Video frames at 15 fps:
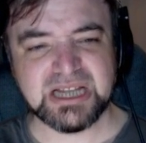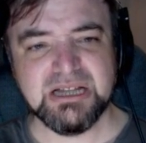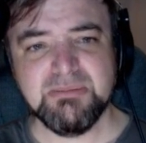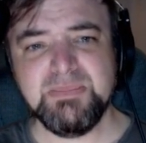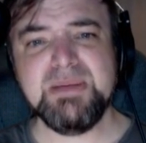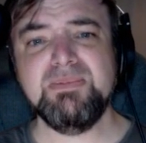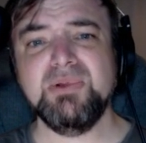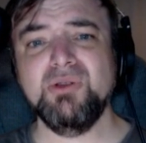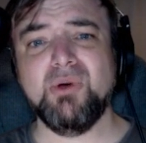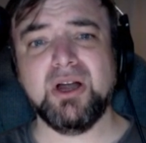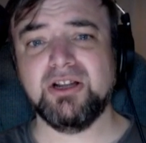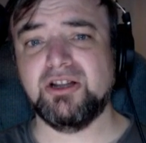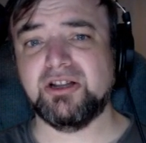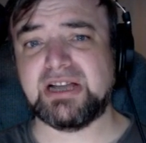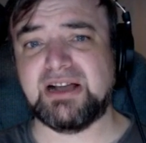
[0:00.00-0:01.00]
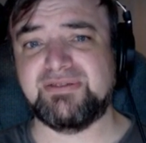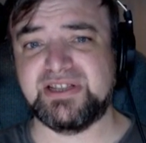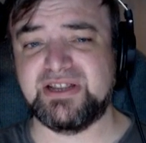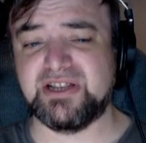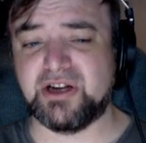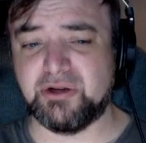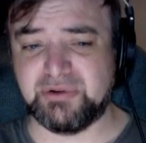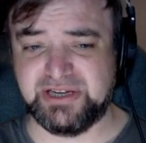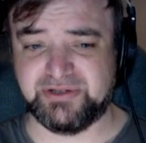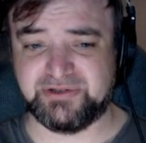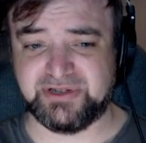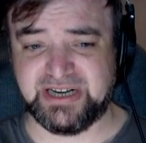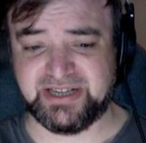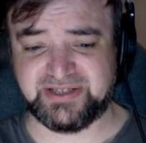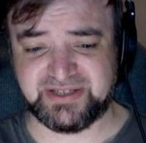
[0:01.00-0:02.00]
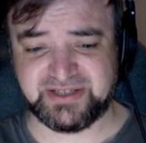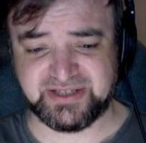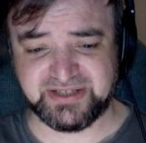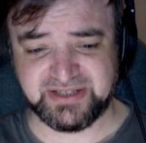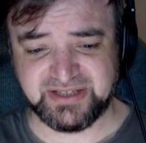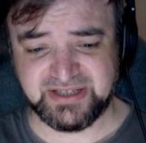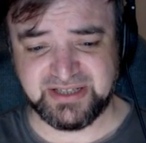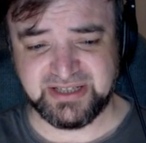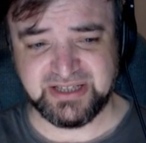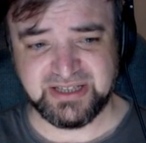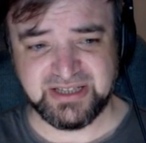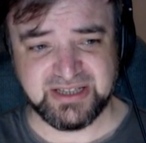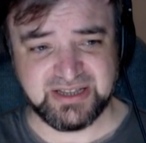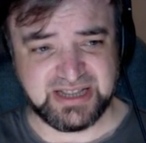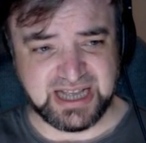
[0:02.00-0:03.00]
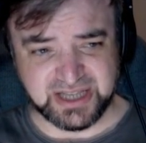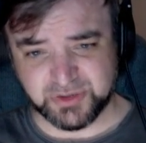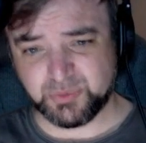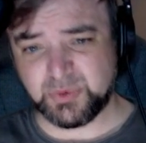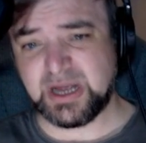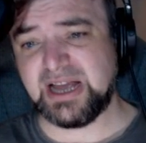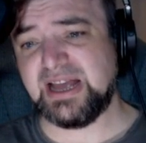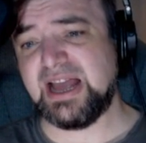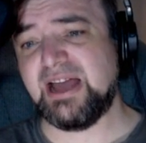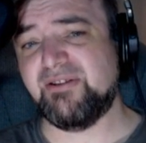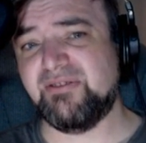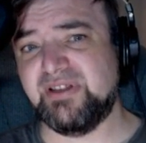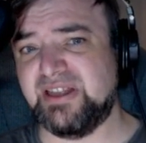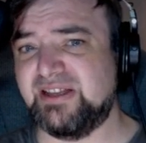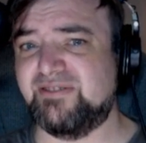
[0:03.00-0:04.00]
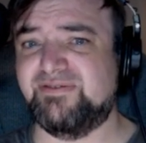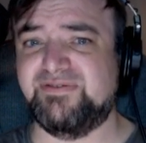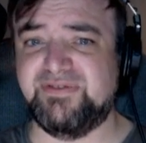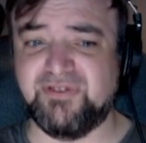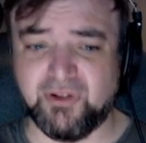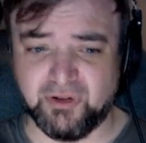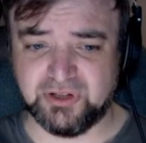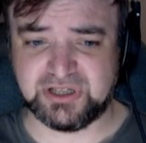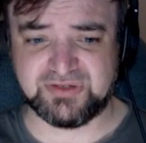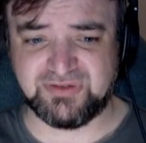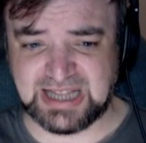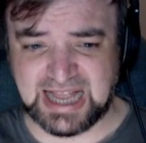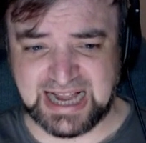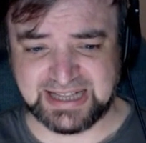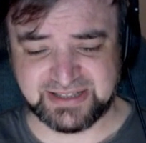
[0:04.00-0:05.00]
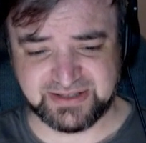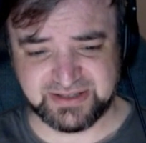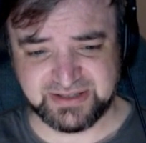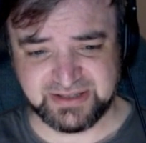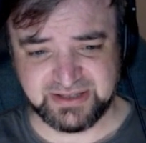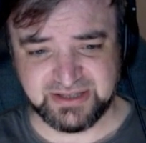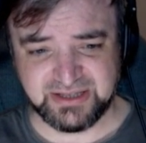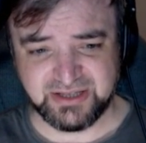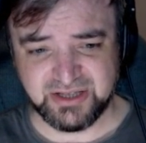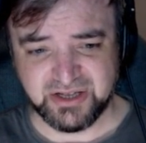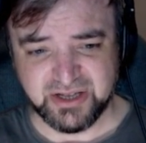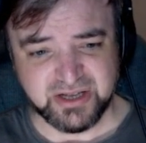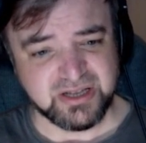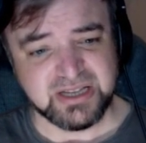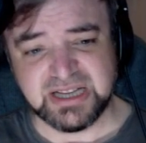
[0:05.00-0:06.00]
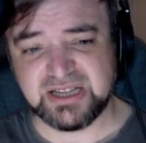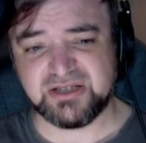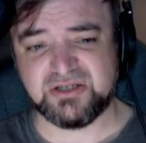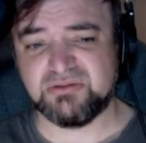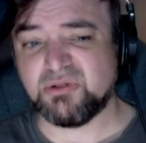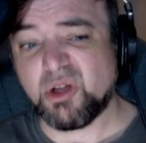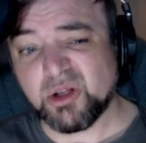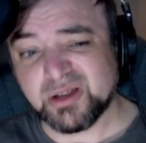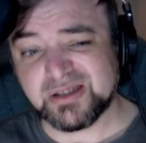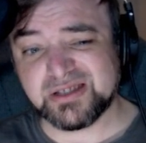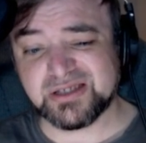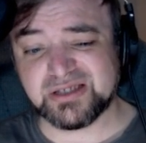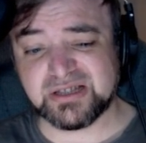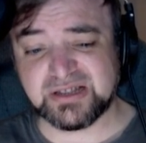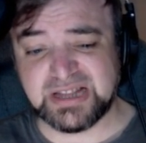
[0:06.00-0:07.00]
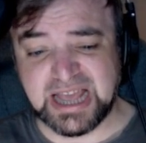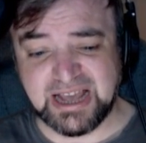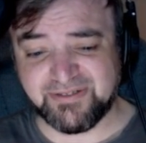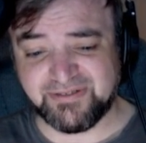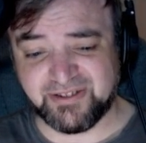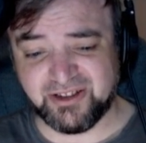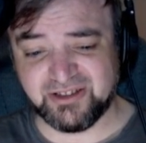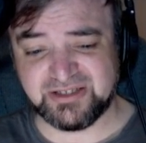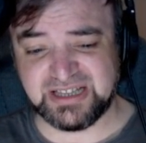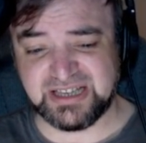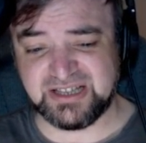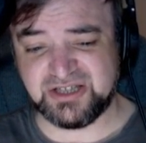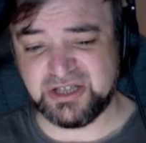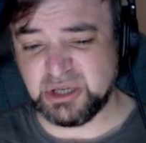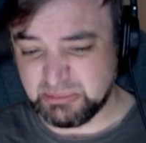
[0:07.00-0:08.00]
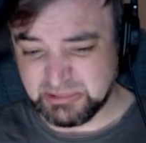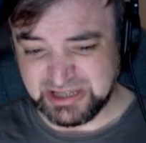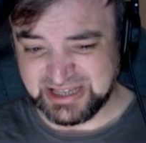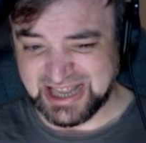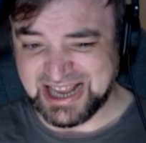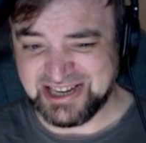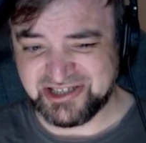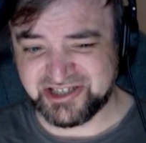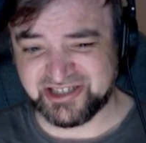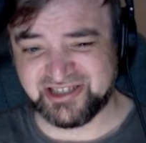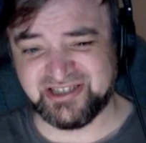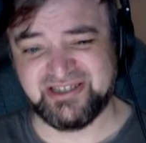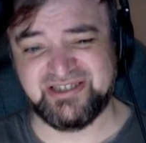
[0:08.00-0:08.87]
people want to look after their own interests. That's where everything falls flat. It's not their fault, it's human nature.